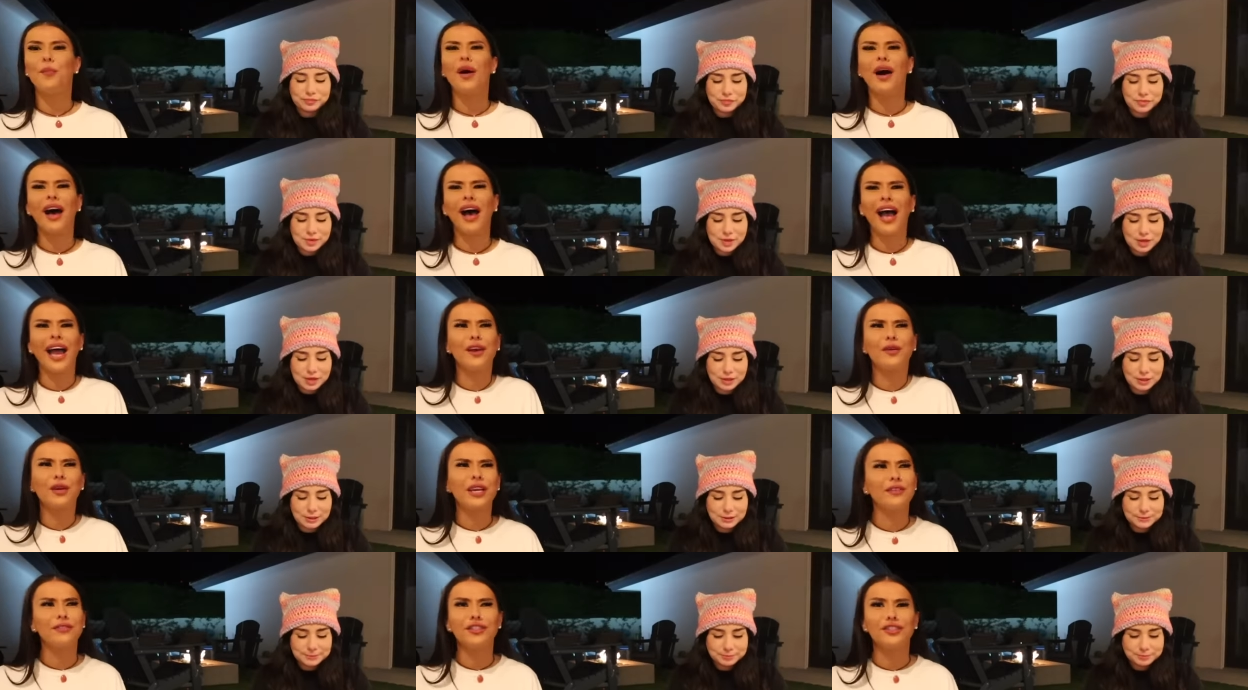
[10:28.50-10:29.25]
Speaker 1: But I
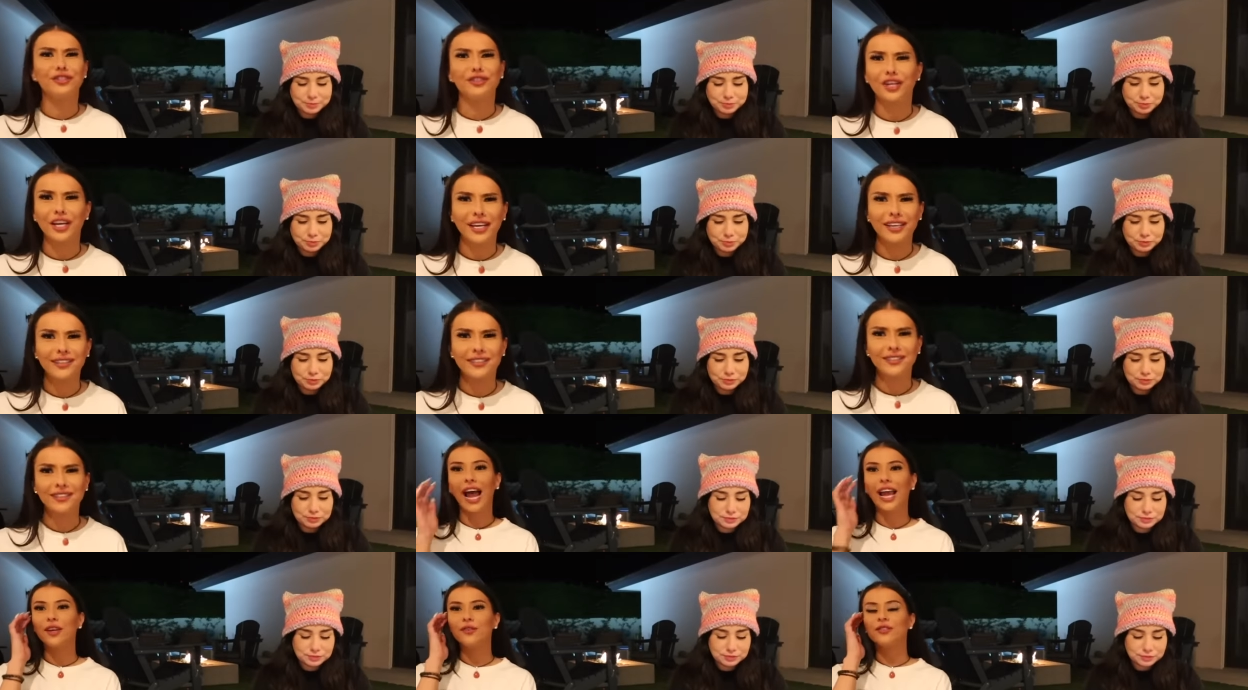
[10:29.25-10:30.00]
don't give a
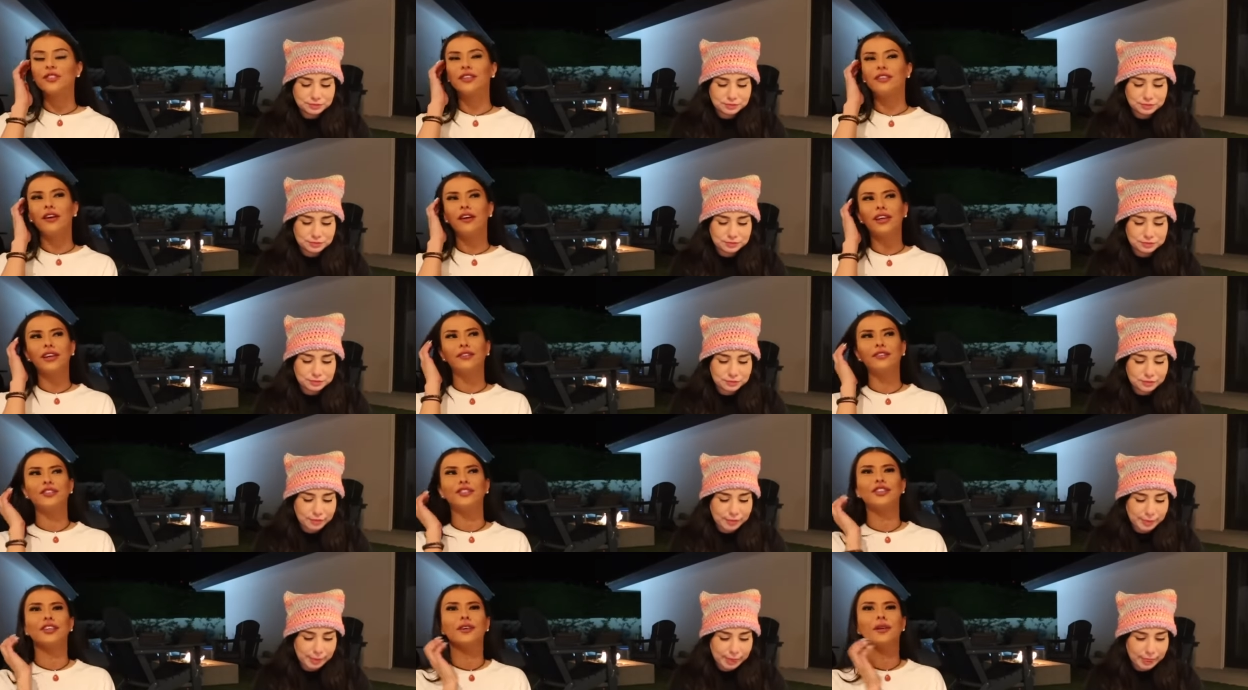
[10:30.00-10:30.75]
shit. I used to not give
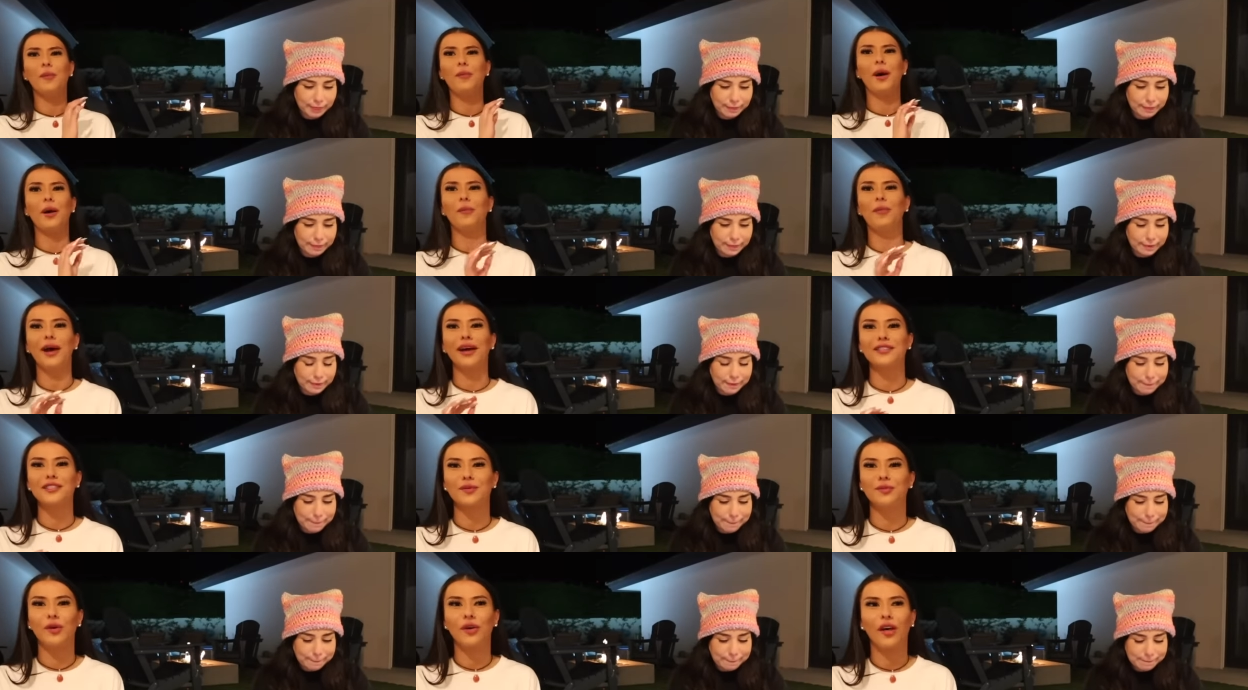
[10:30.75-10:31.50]
a shit about
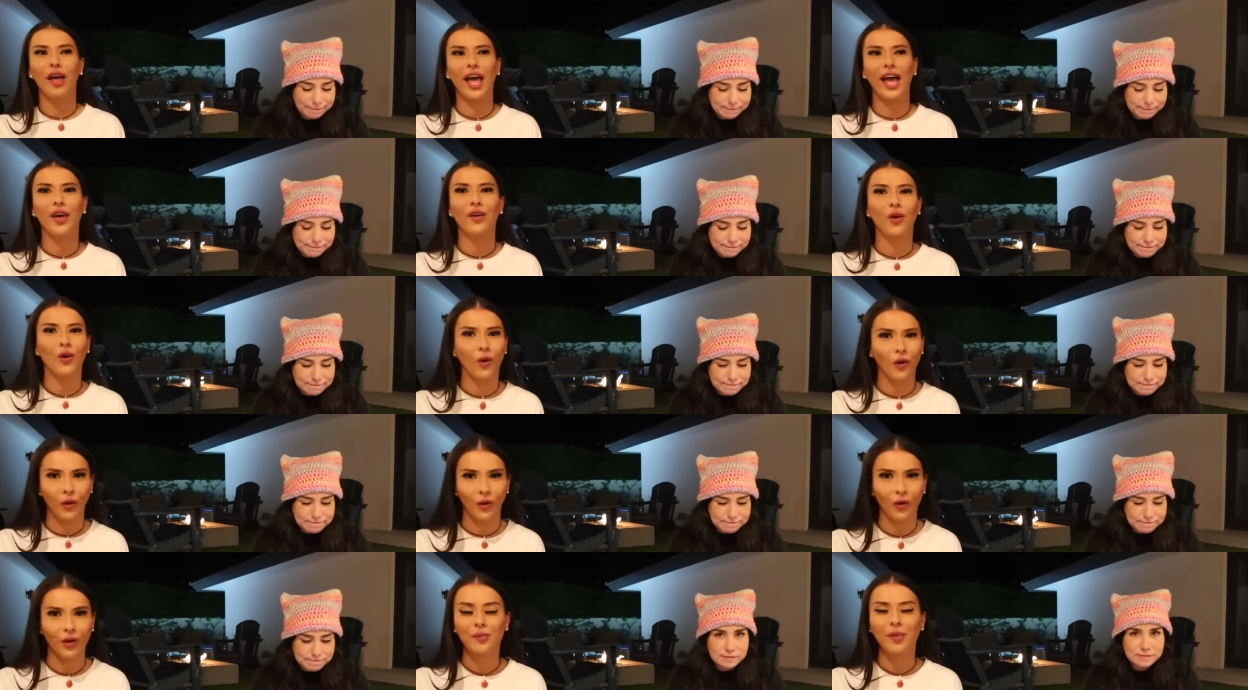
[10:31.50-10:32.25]
basketball at
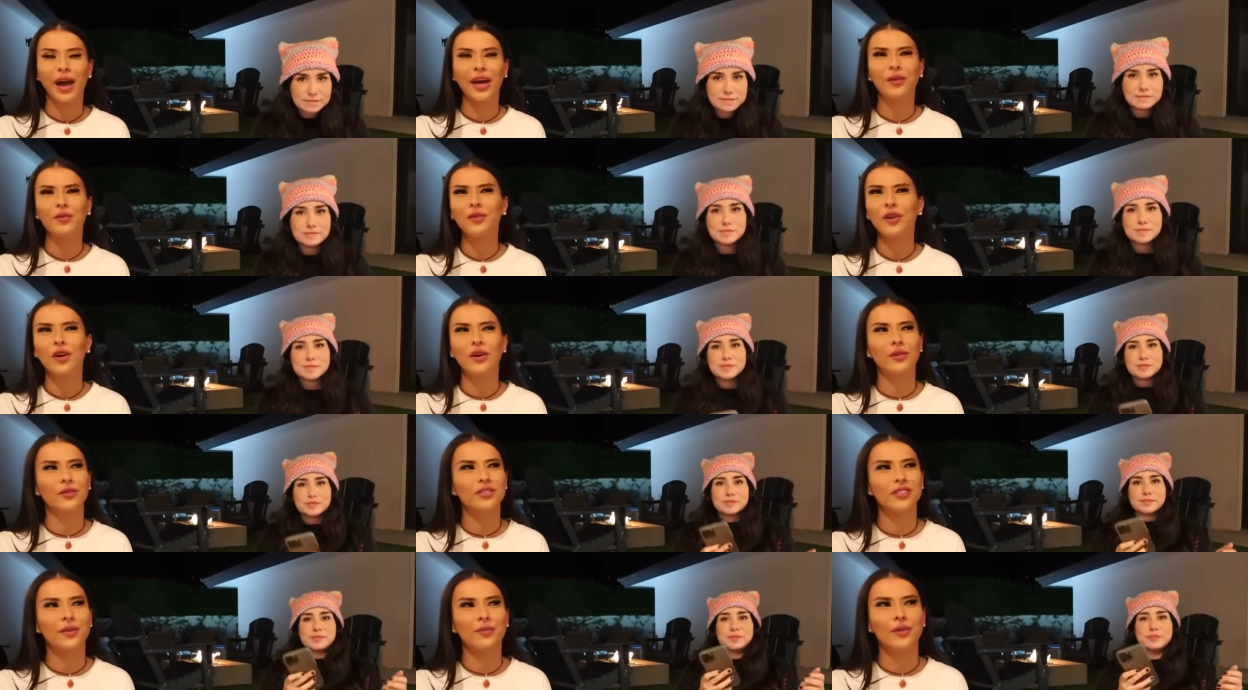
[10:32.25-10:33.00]
all. I don't
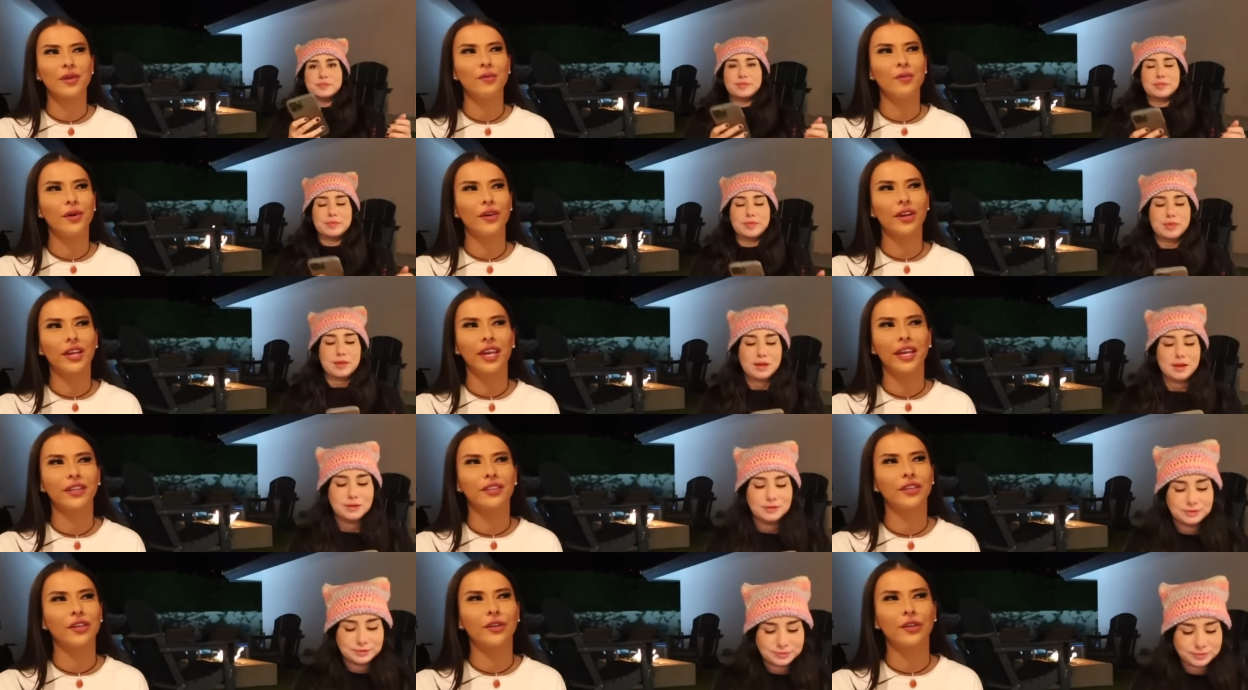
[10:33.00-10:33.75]
know, something about
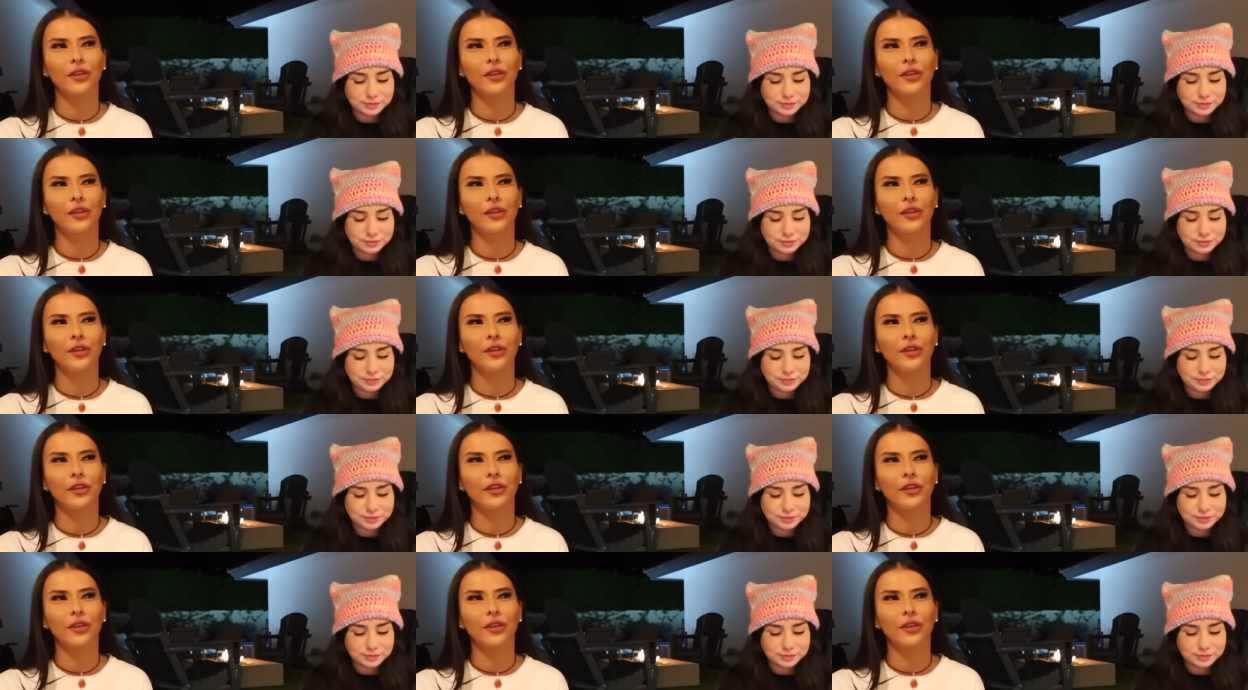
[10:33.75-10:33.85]
Caitlin